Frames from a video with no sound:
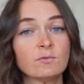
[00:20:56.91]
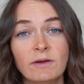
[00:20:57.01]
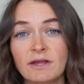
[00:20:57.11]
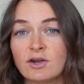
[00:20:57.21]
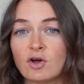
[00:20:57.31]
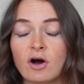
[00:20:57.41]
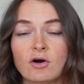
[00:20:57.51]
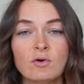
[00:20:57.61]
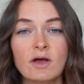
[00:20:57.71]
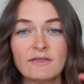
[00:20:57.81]
ready to
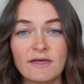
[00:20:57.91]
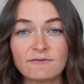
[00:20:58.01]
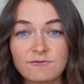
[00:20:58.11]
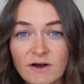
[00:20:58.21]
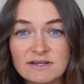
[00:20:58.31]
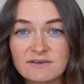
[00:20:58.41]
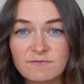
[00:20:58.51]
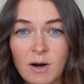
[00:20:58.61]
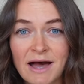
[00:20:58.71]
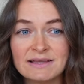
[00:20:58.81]
go, they're front
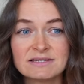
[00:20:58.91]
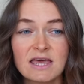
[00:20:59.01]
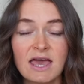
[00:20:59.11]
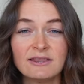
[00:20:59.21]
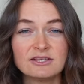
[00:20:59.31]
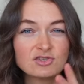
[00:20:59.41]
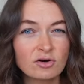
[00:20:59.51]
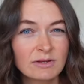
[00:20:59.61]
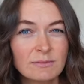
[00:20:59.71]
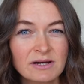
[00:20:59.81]
of mind, and there's
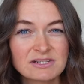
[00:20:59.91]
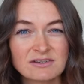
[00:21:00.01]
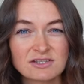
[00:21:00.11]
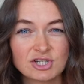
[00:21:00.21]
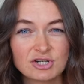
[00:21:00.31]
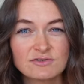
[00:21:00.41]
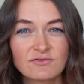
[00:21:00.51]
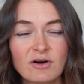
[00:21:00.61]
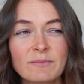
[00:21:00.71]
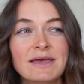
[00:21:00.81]
not really much else to choose
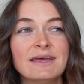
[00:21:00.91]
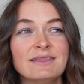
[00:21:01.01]
from,